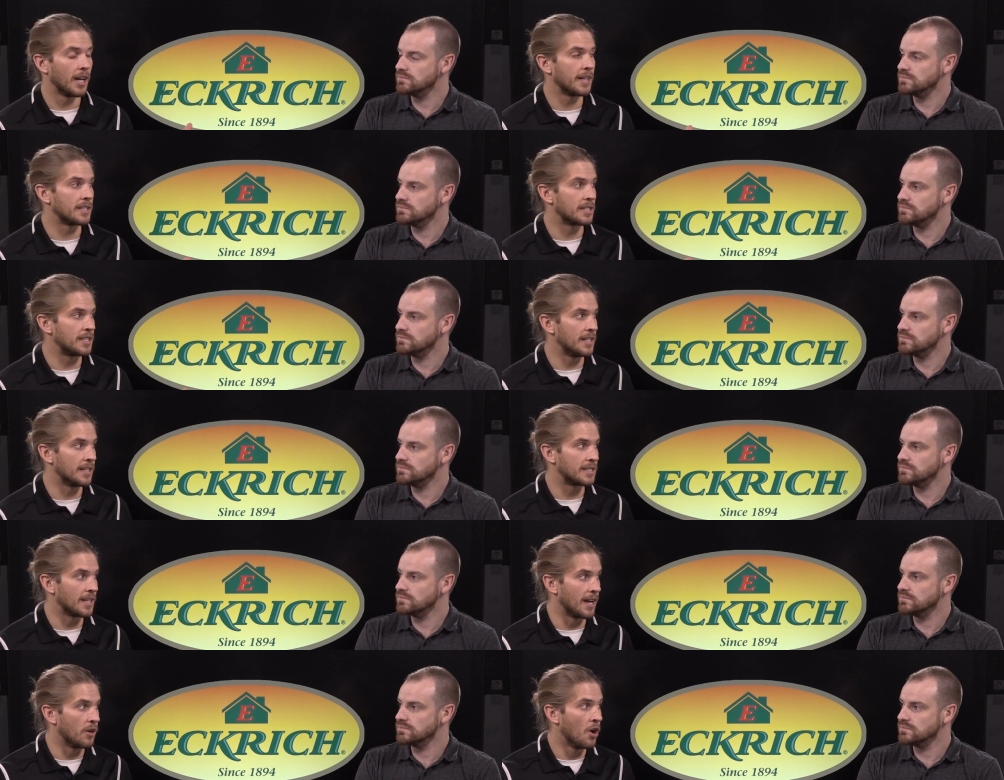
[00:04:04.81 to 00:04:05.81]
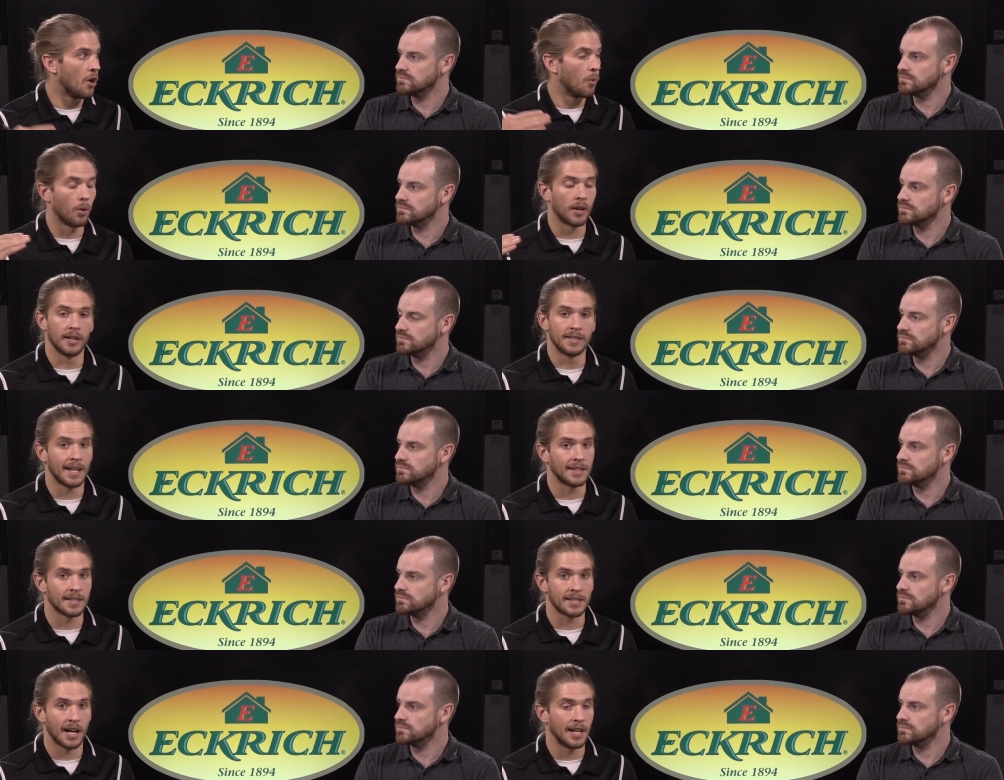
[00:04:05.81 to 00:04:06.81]
Speaker 1: like to see to say we're going to
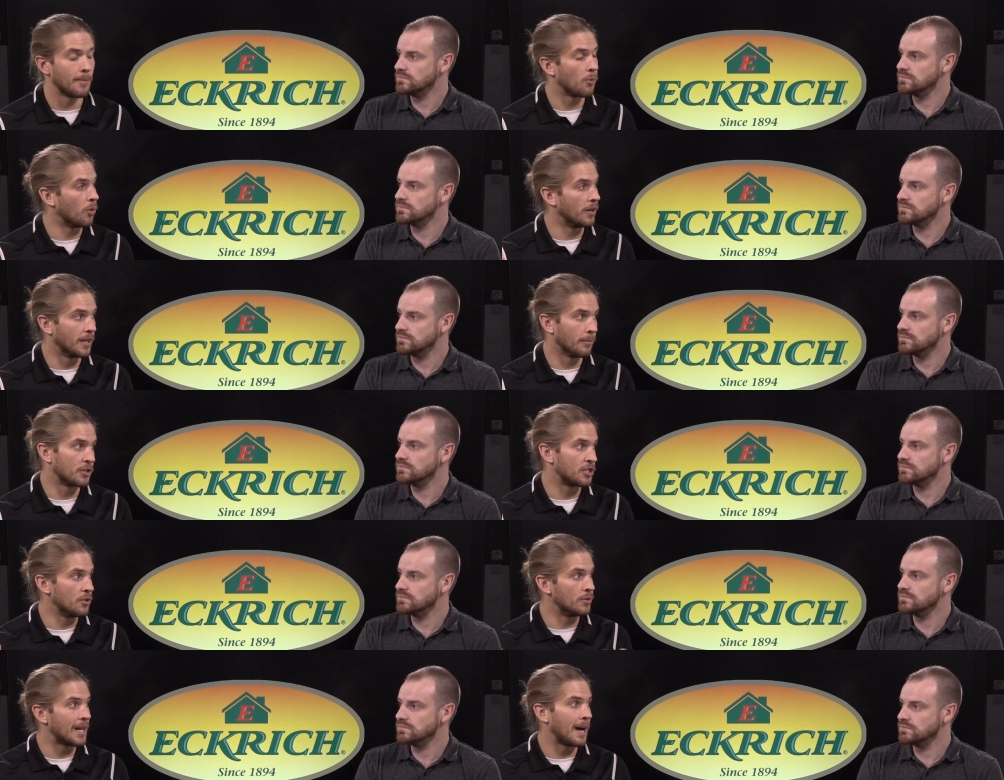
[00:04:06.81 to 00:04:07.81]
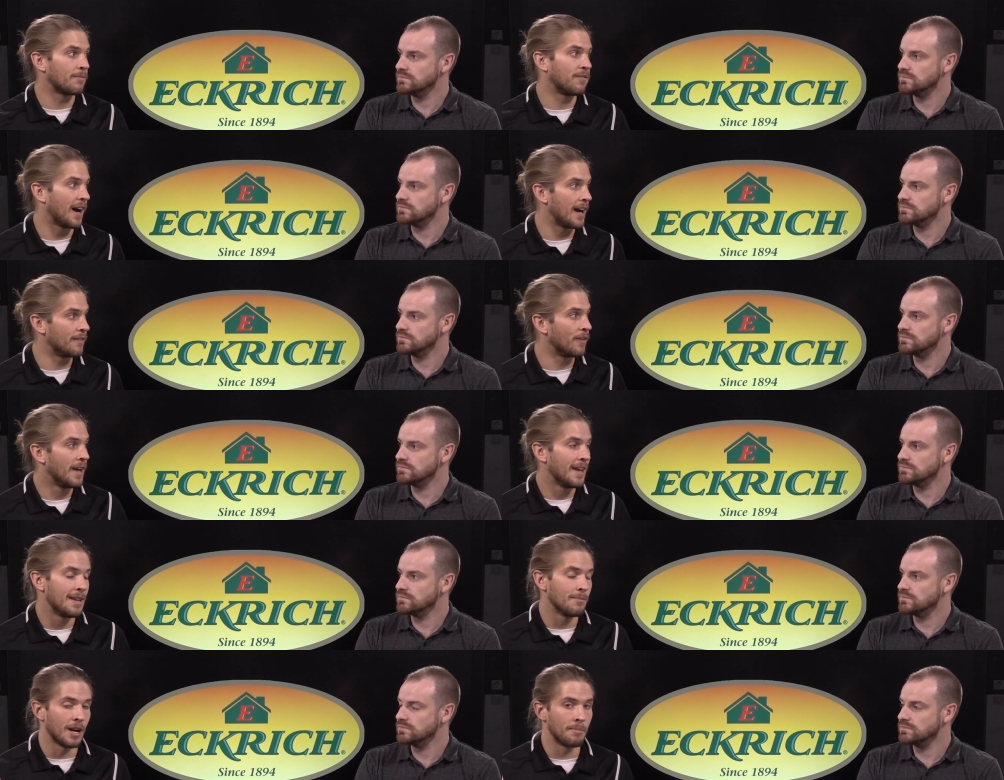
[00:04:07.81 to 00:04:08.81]
take this guy number one, number two, top five.
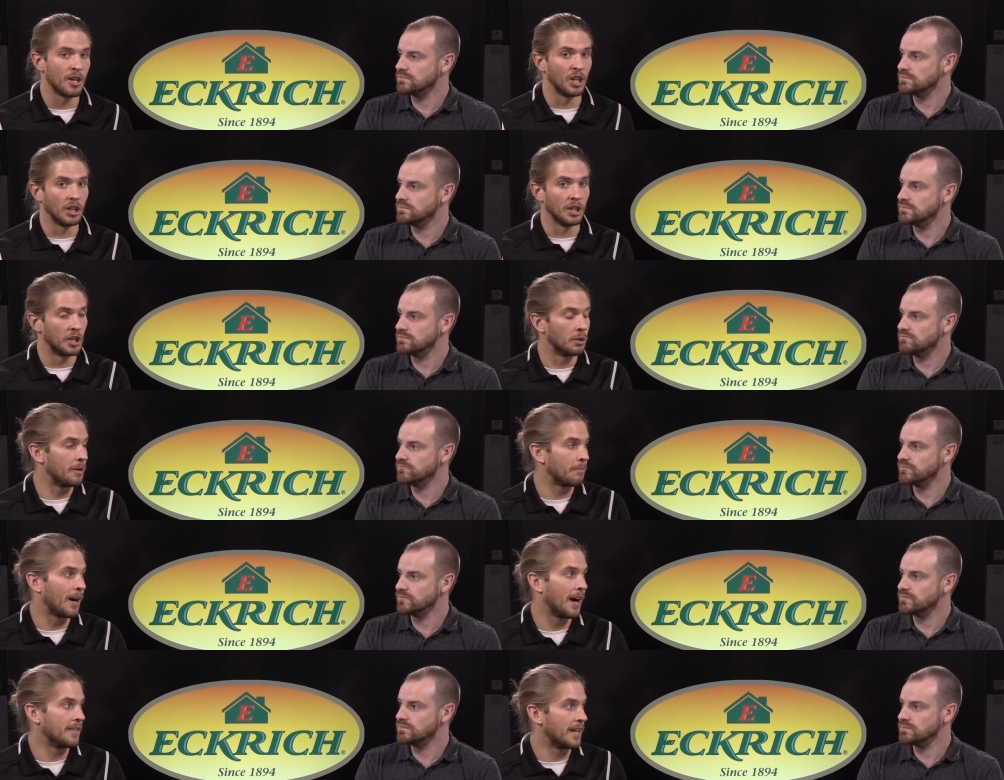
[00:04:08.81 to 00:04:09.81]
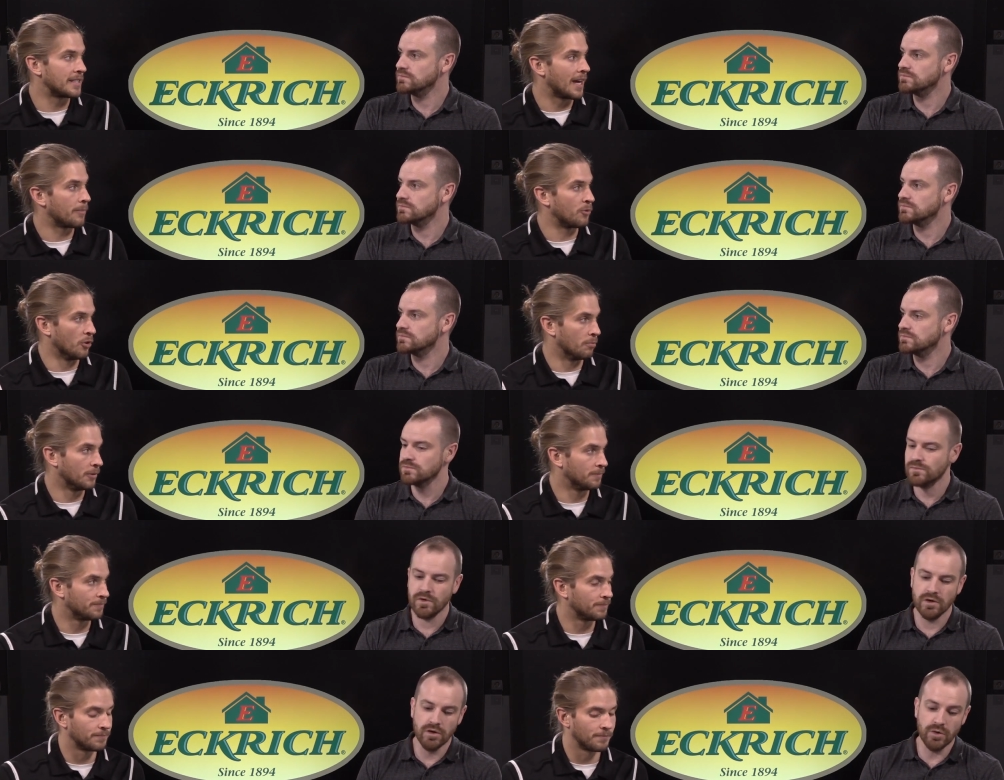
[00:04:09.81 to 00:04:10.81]
He might be a little bit behind that top group.
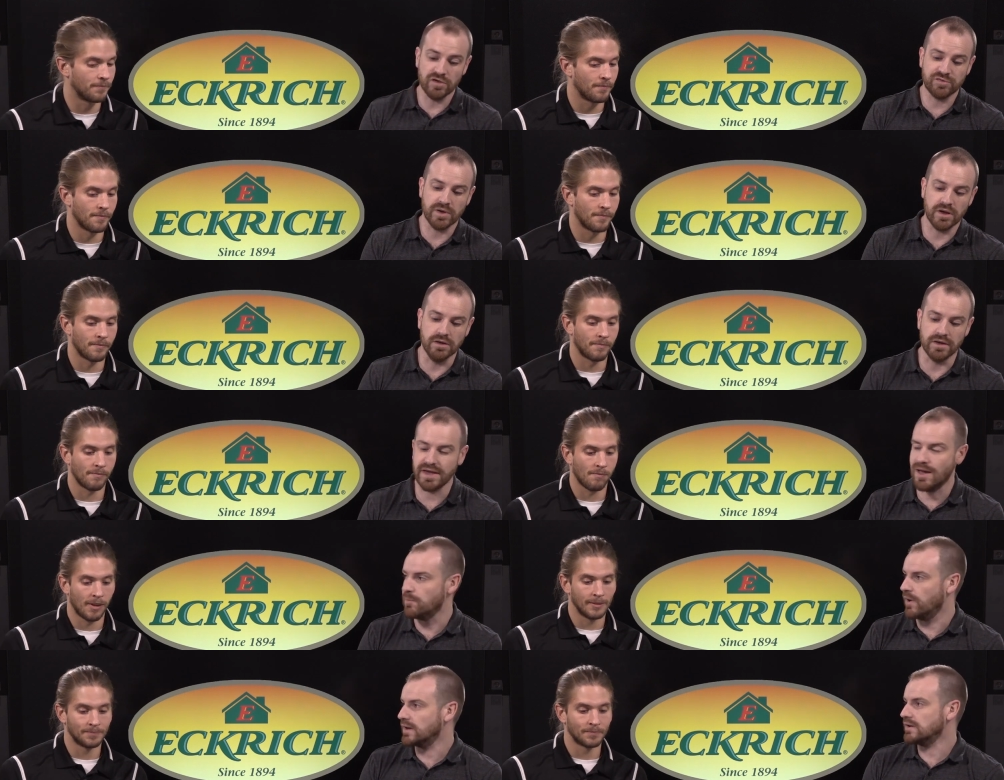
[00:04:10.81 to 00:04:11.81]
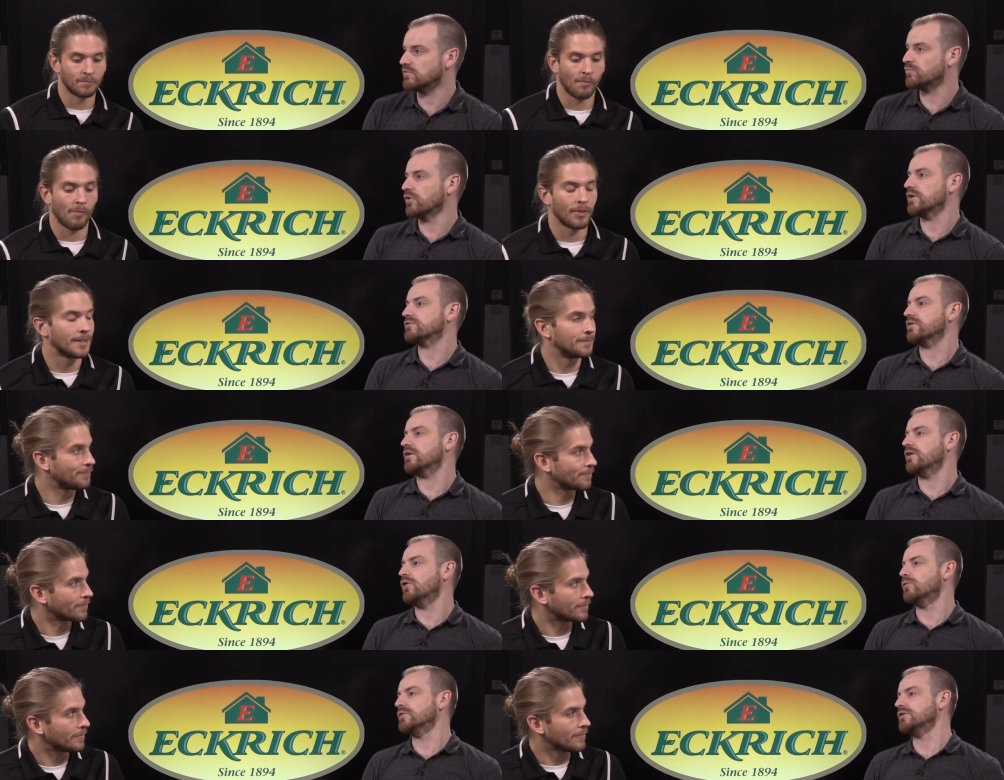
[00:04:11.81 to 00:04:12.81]
Speaker 2: Who else we got to look at, Mike? Let's bring us on
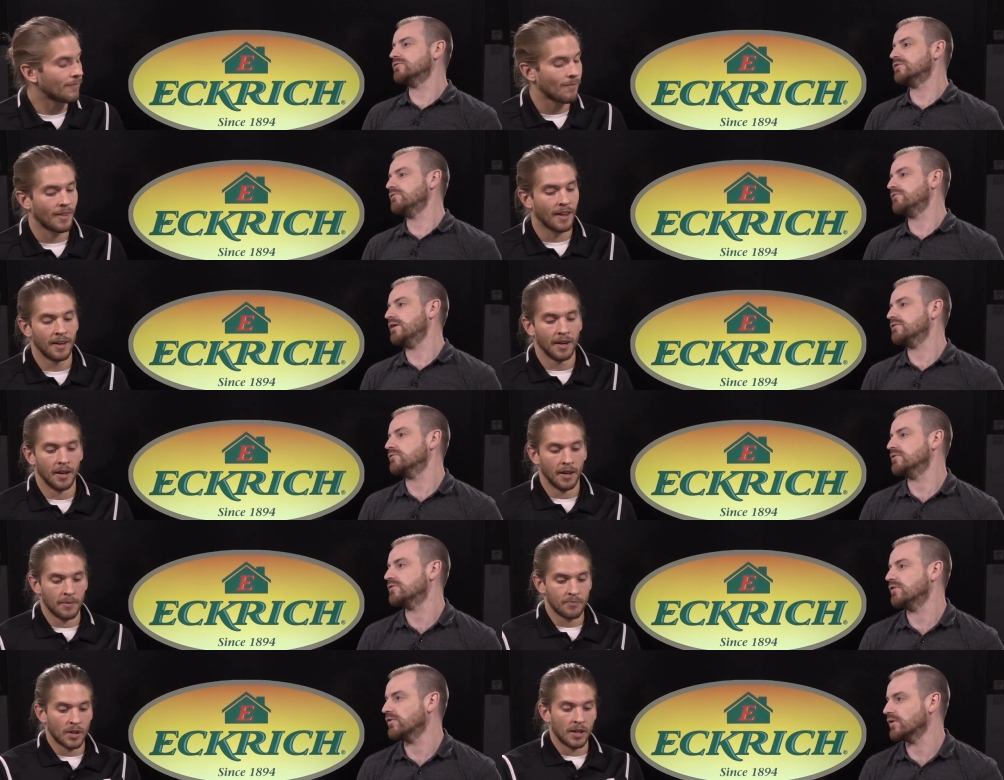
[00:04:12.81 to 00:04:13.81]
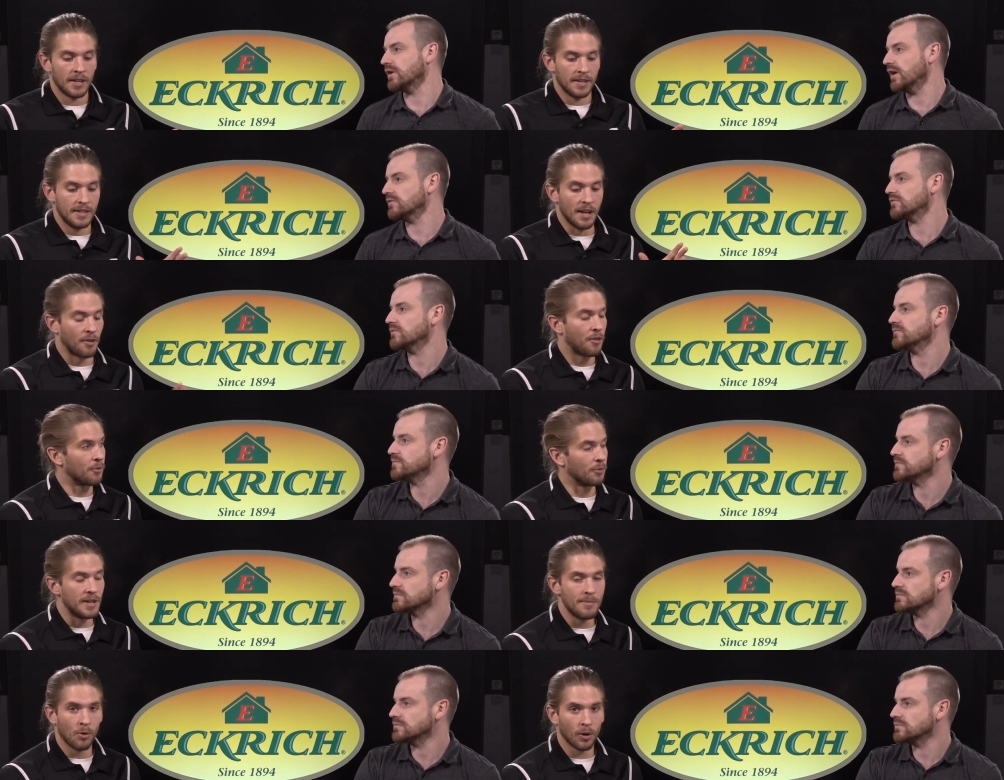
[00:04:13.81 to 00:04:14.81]
home with these defensive interior guys.
Speaker 1: Yeah,
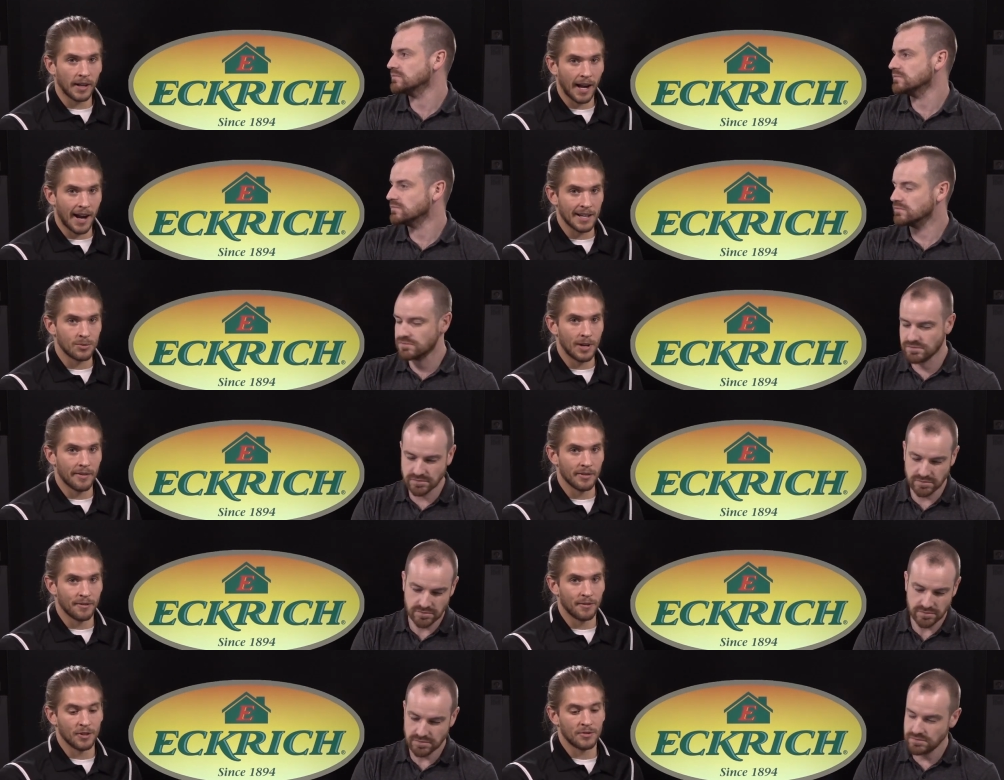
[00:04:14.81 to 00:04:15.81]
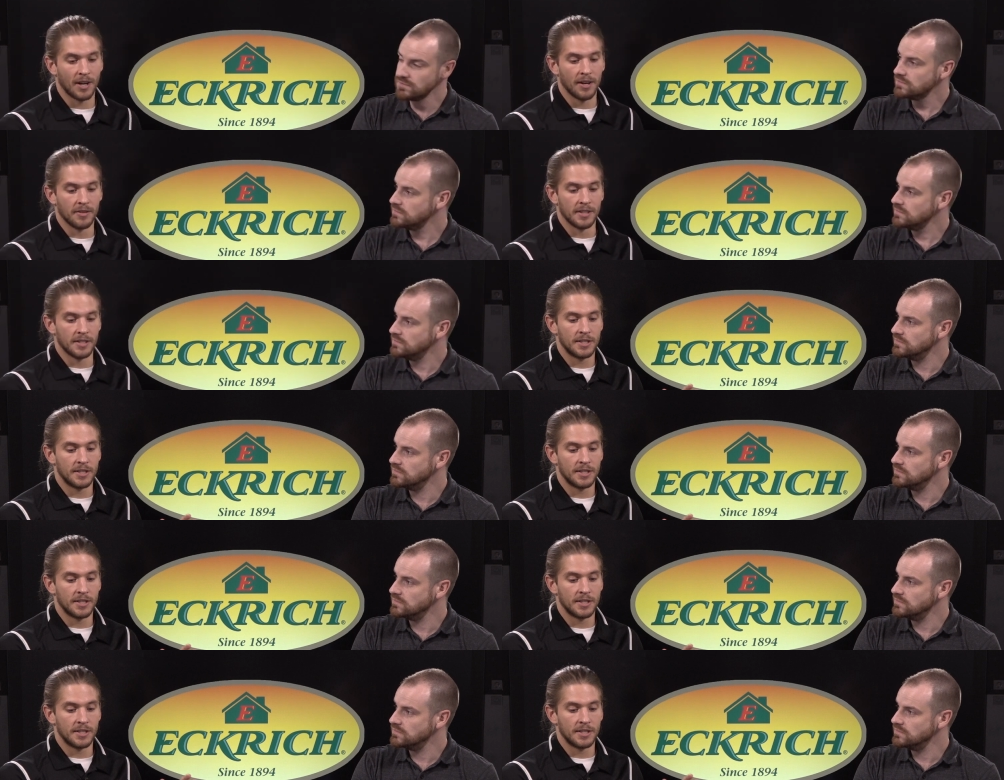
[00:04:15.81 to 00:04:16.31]
three more guys we have in the first round in the